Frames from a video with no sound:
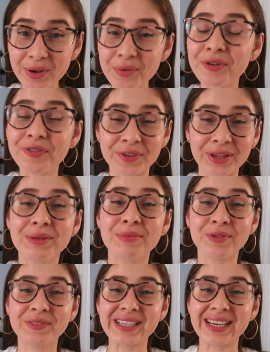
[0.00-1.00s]
we're fully
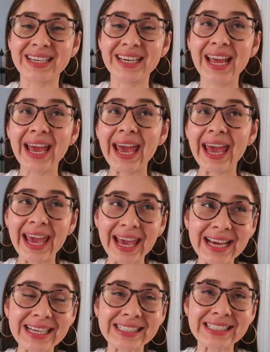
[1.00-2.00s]
moved in
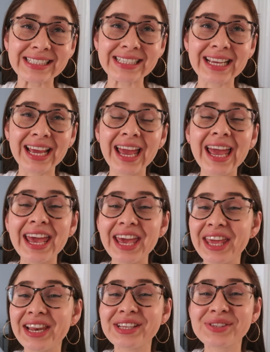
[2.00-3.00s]
and
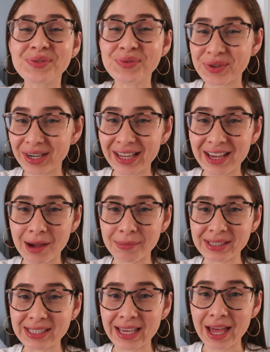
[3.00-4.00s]
it is really
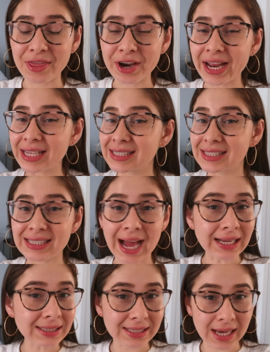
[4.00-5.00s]
coming together. It's
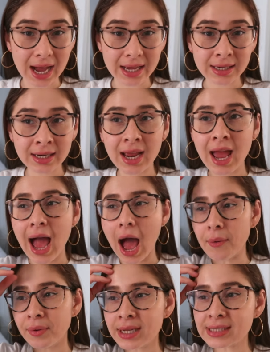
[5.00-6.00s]
not done.
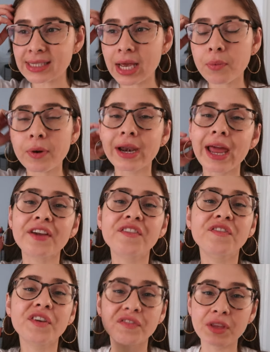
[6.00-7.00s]
I want to say we're
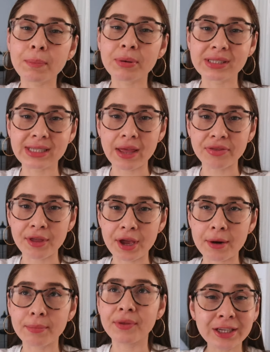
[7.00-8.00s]
like 50%
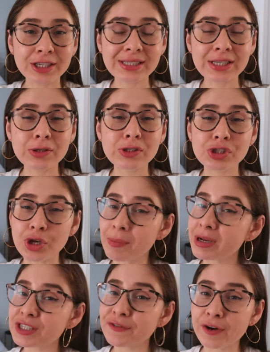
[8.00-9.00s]
there, but there's still so
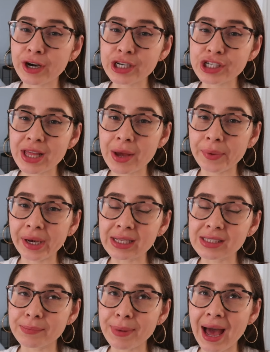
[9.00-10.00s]
much furniture that we
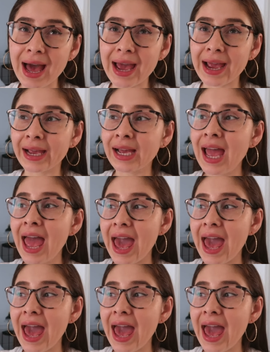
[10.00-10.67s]
need to buy